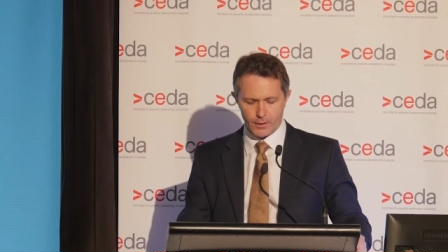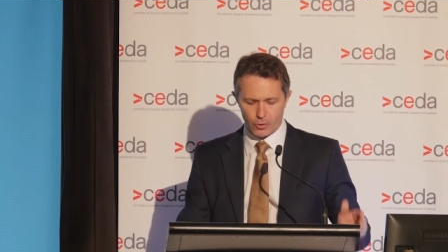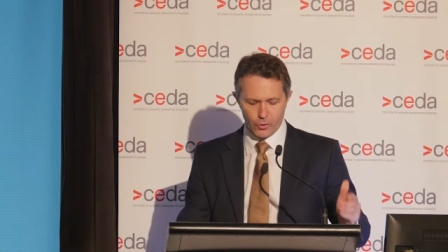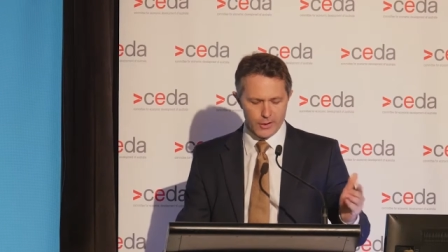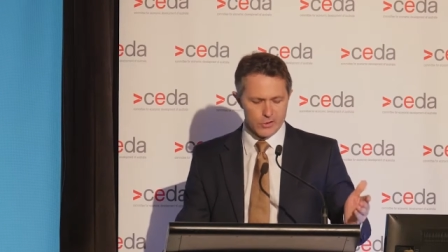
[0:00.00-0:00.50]
A
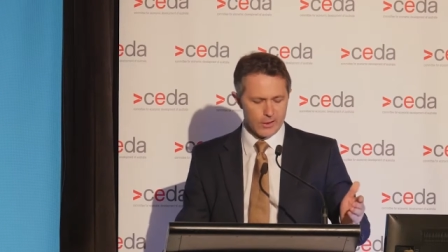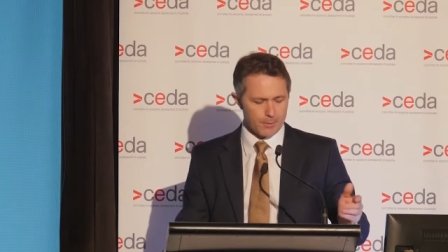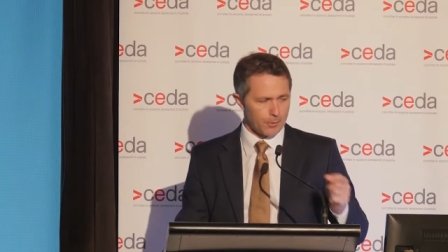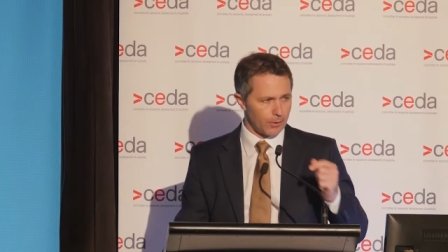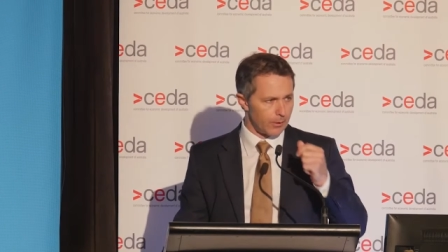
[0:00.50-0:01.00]
good
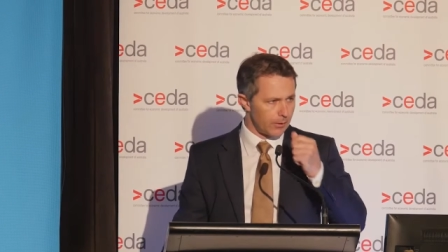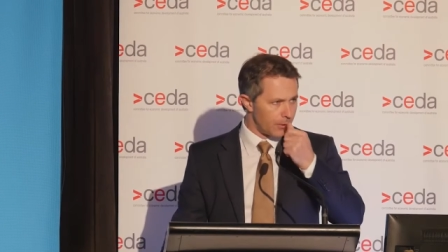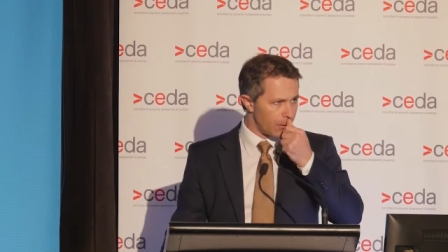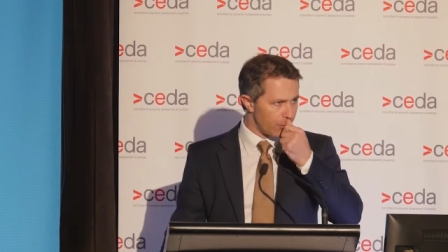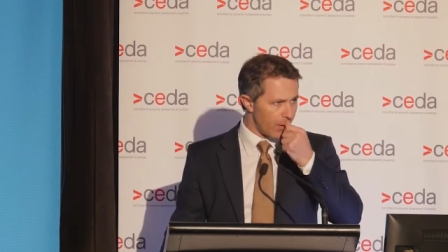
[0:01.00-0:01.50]
example
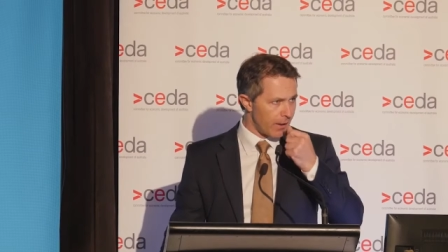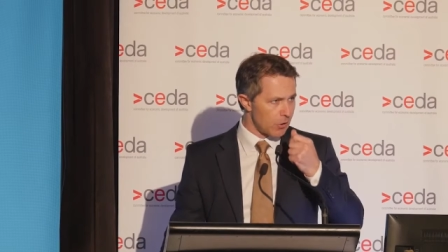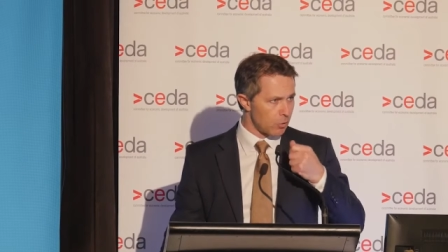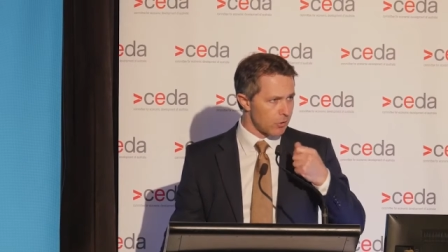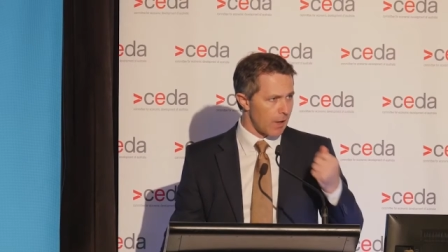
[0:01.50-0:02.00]
of that
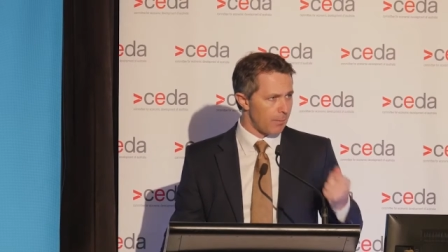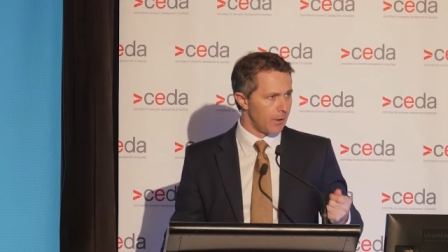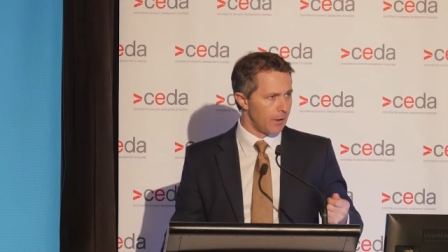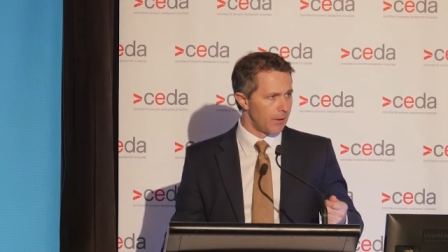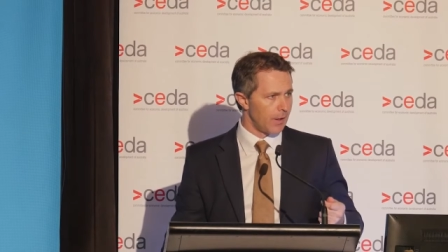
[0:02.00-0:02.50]
is what's
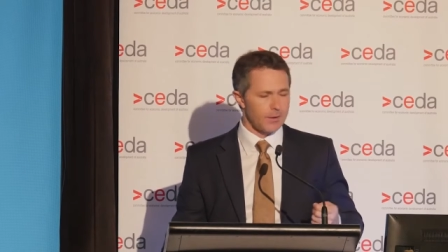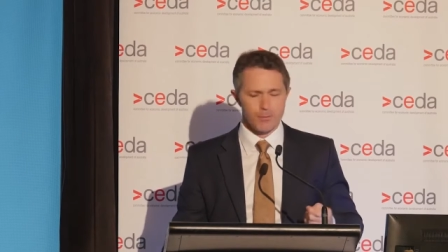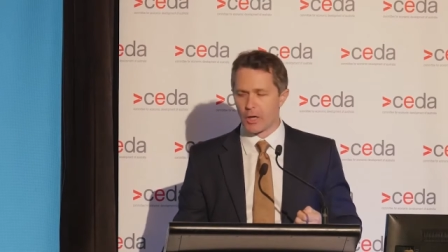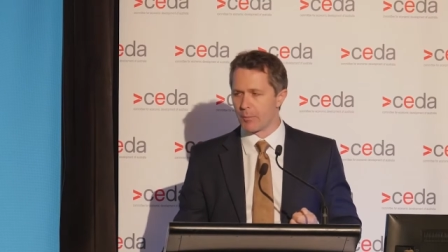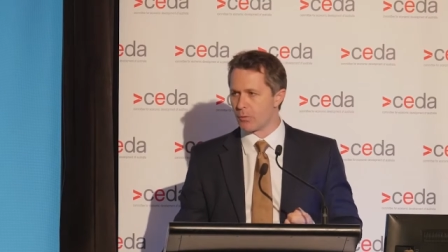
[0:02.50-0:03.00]
happening at the
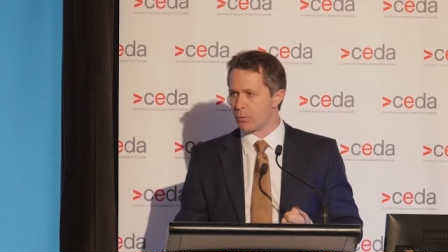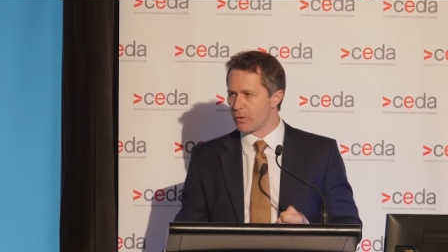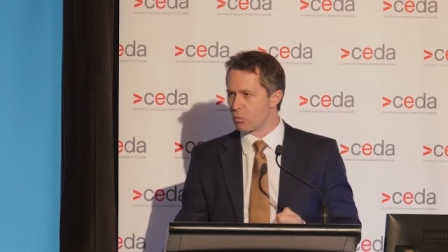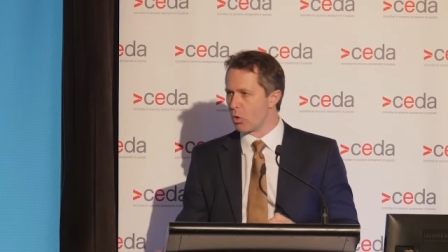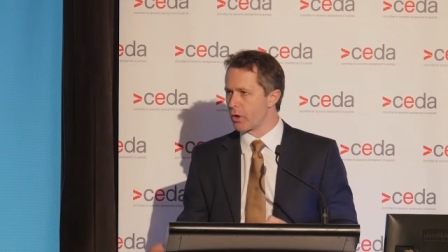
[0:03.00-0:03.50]
moment
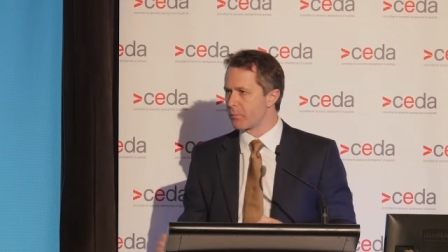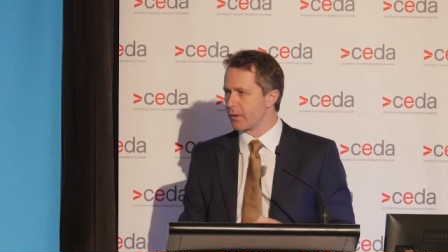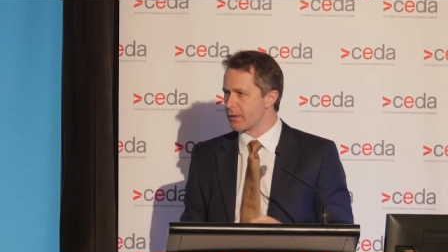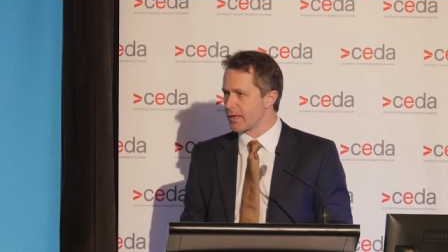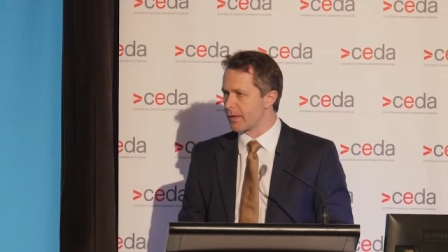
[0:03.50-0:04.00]
with work
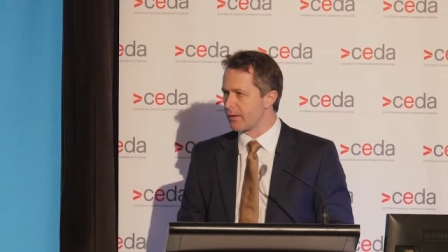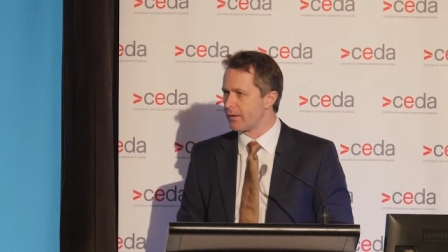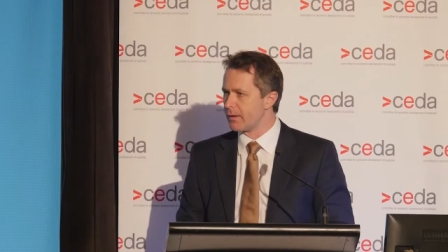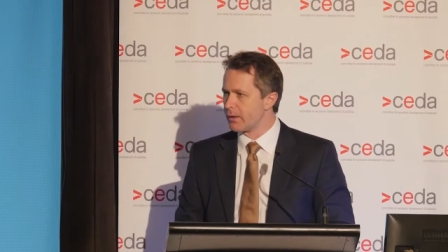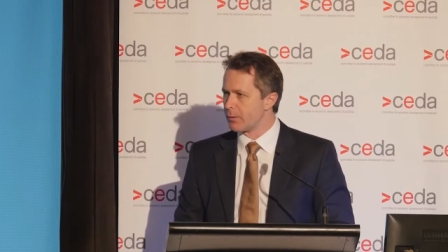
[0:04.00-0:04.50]
being done
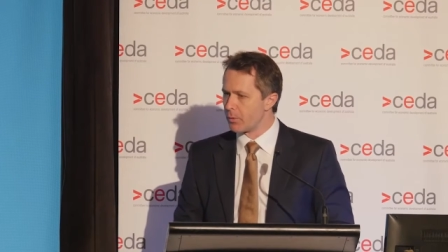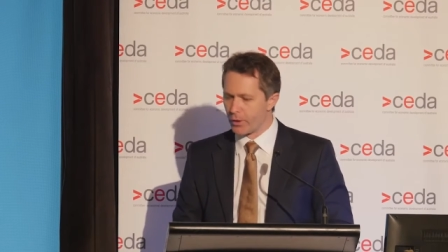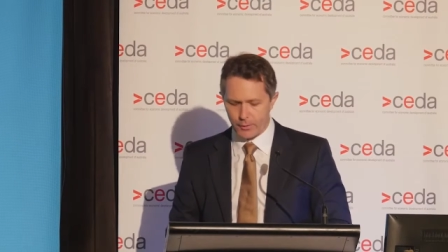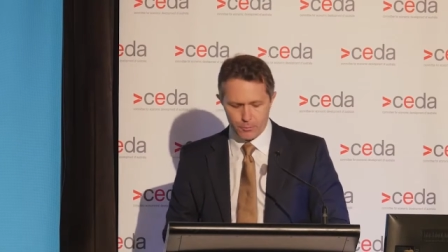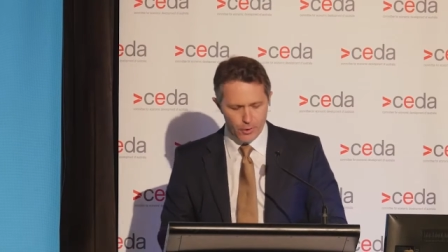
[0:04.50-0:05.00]

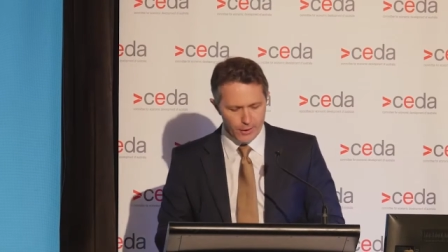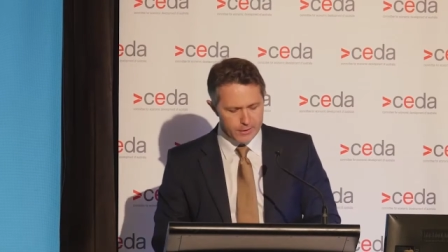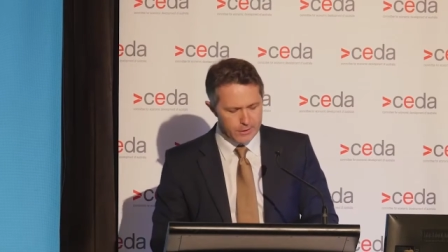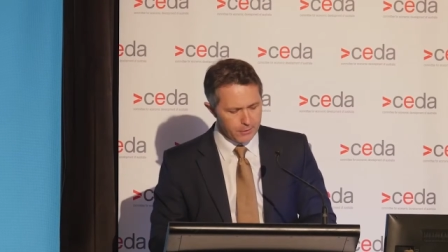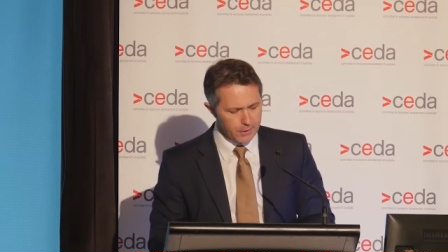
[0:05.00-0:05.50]
by the
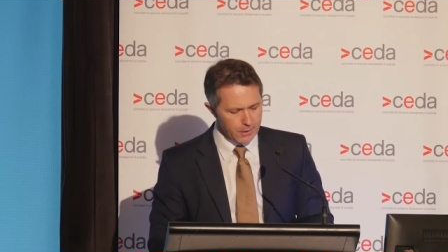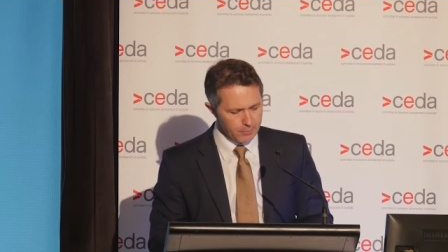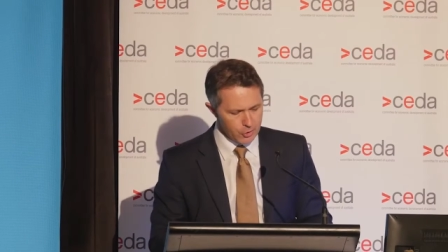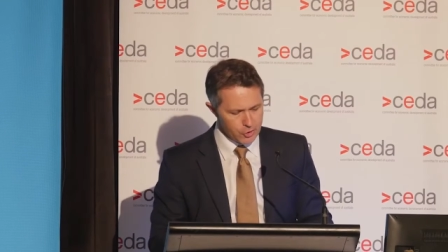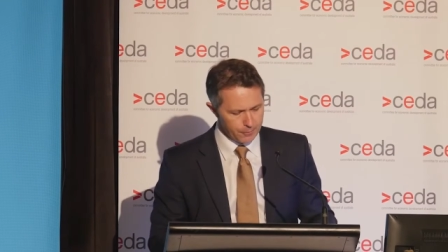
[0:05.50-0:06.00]
Productivity
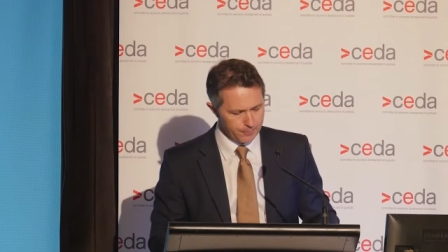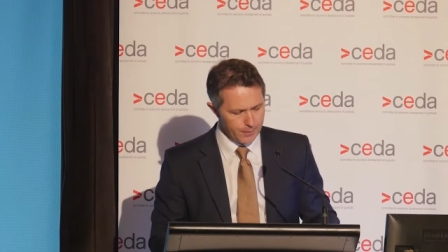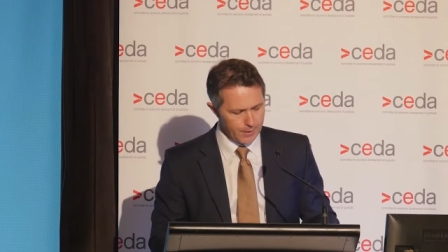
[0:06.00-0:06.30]
Commission.